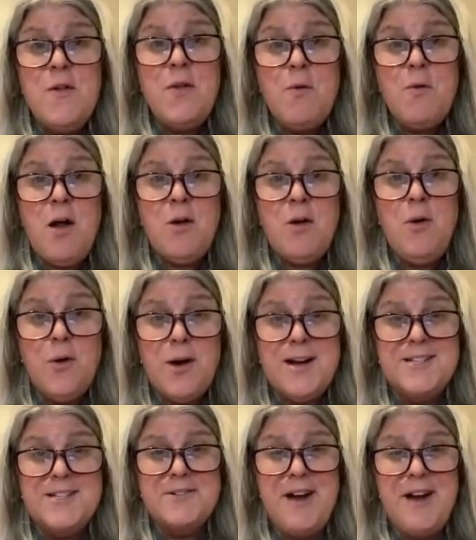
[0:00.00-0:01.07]
the wrong
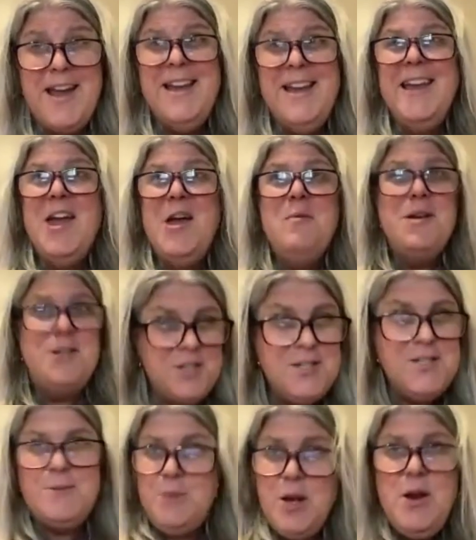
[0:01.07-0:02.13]
course, right? Which
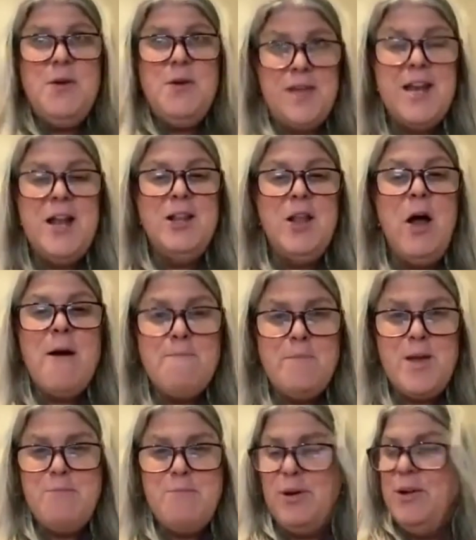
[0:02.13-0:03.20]
is, can alarm
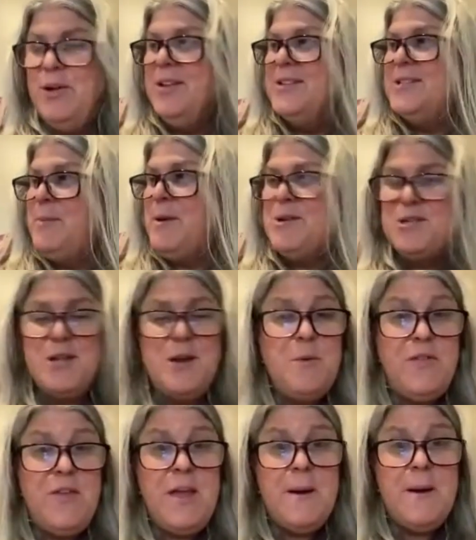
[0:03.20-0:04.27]
people, especially
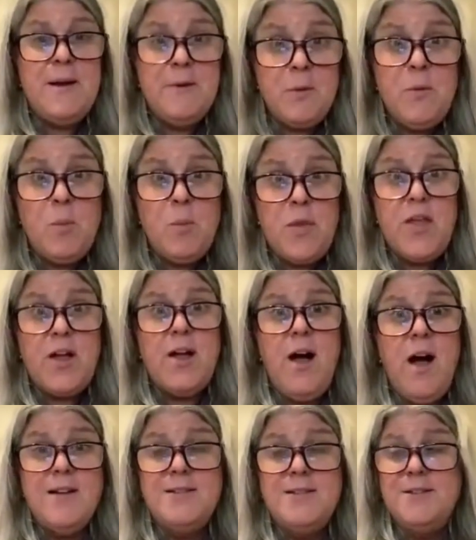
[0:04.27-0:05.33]
with the
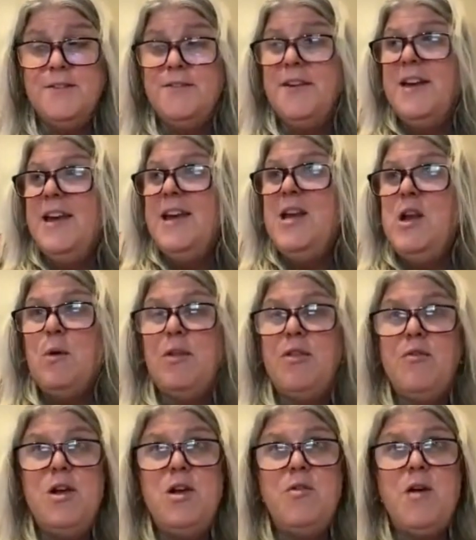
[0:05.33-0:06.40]
cost of, a
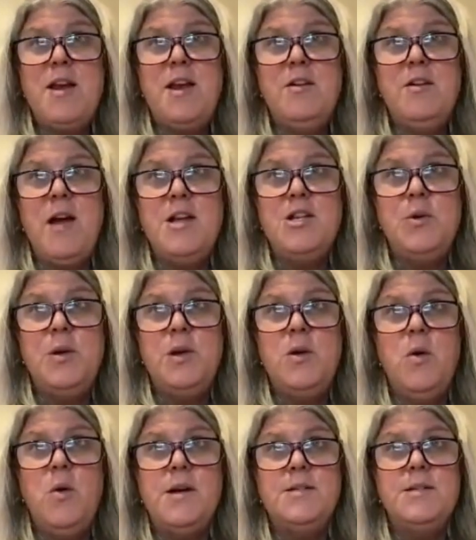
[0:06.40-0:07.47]
3-credit graduate
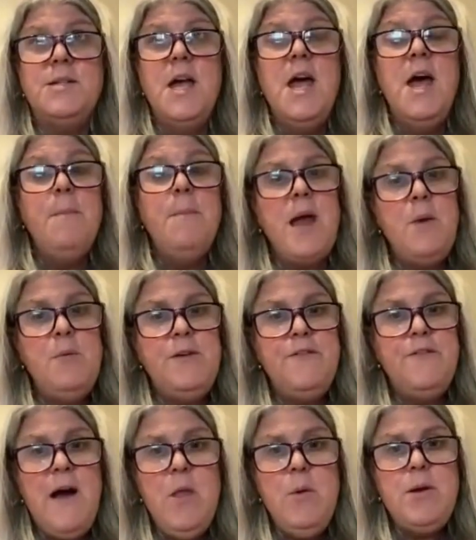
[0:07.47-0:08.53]
course. But I would
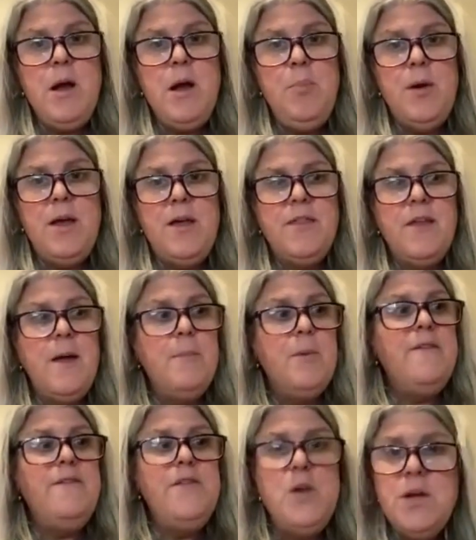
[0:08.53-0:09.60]
follow it up with, but
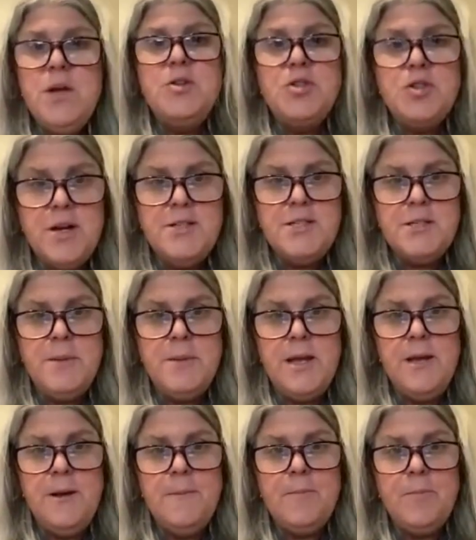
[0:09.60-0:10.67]
if you can trust
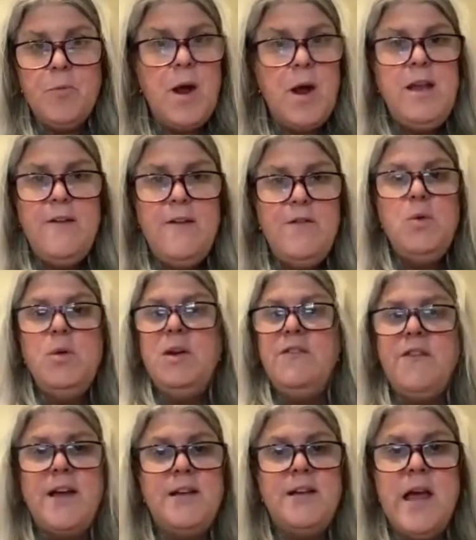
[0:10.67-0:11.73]
me, right? If you can
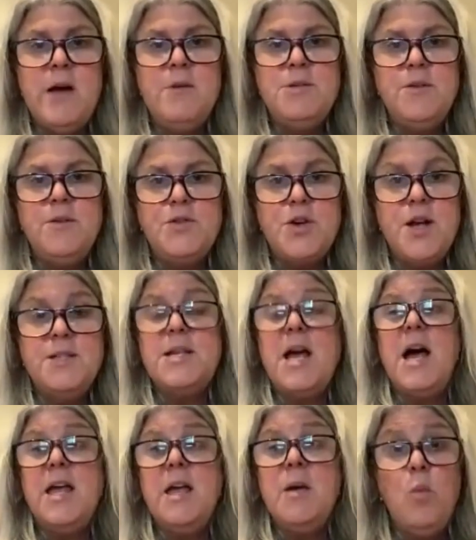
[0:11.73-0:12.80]
find an ounce of trust,
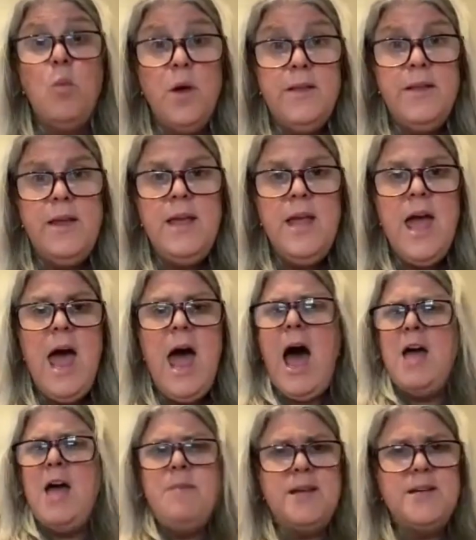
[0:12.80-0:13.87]
I am willing,
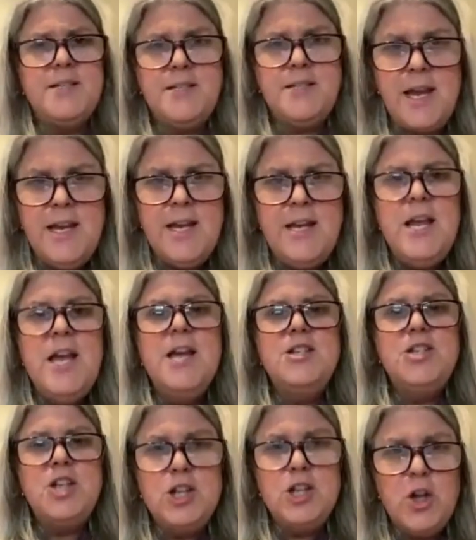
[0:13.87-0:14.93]
I'm excited
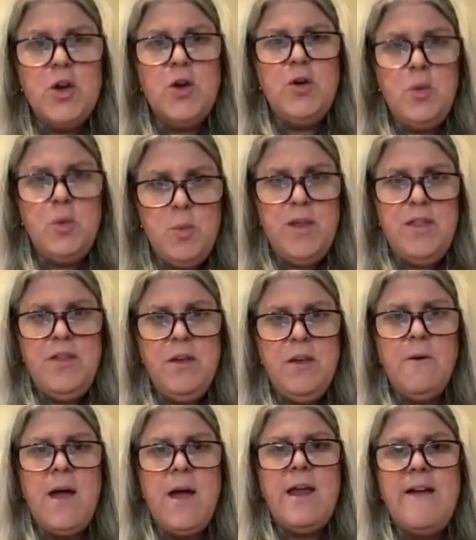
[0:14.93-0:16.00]
to learn with
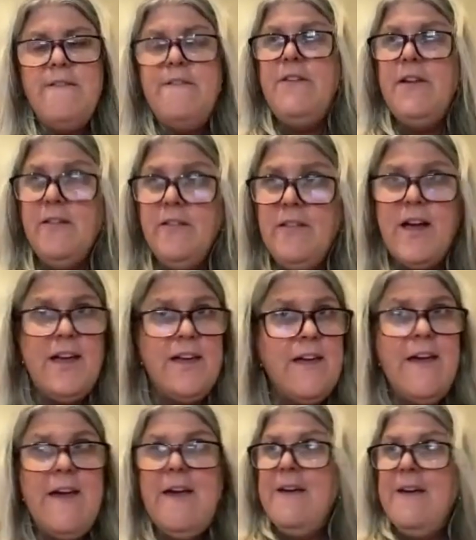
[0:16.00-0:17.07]
you. And I feel like
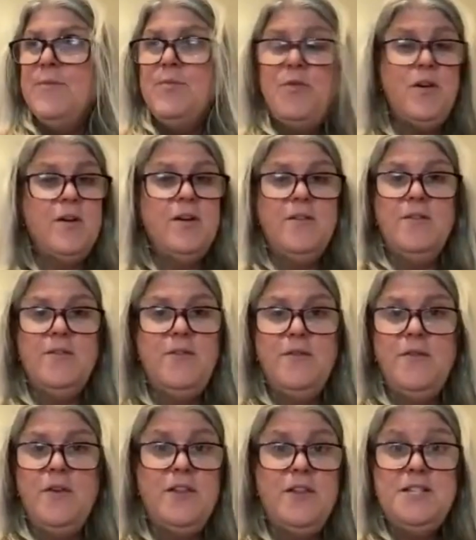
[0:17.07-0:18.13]
for
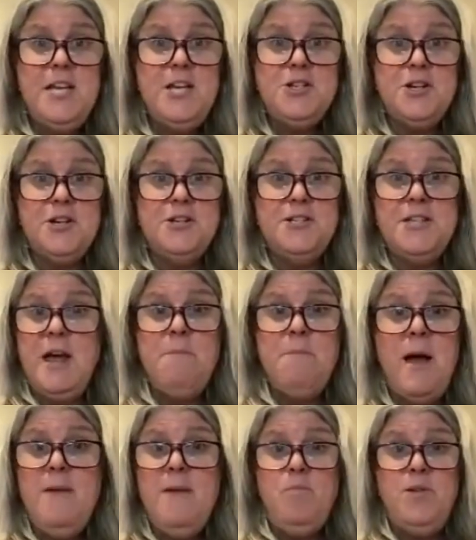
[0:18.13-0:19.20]
the teachers that
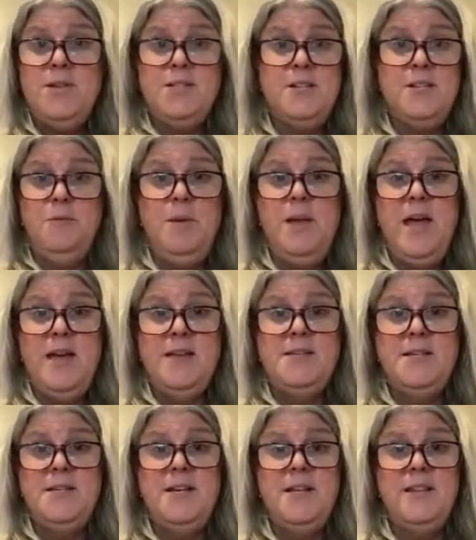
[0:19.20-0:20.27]
might still be
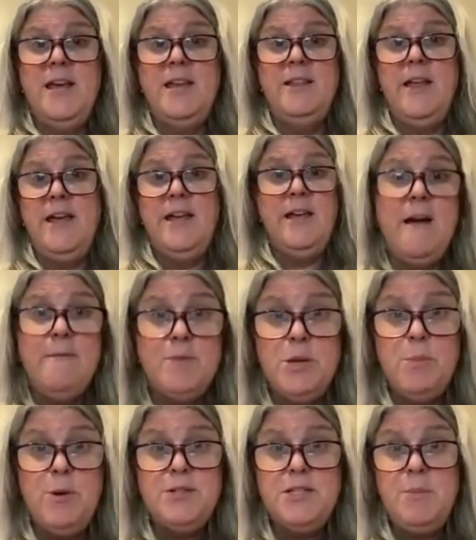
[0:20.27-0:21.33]
hesitant, that like, I'm
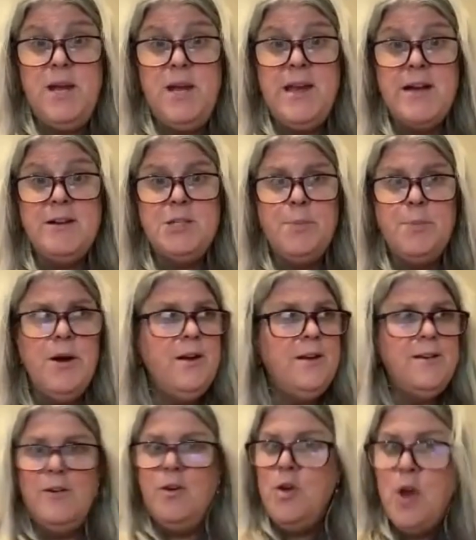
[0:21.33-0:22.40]
supposed to be an expert.
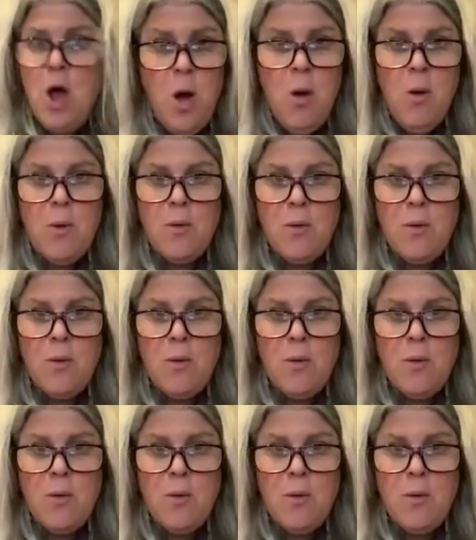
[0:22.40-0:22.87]
No,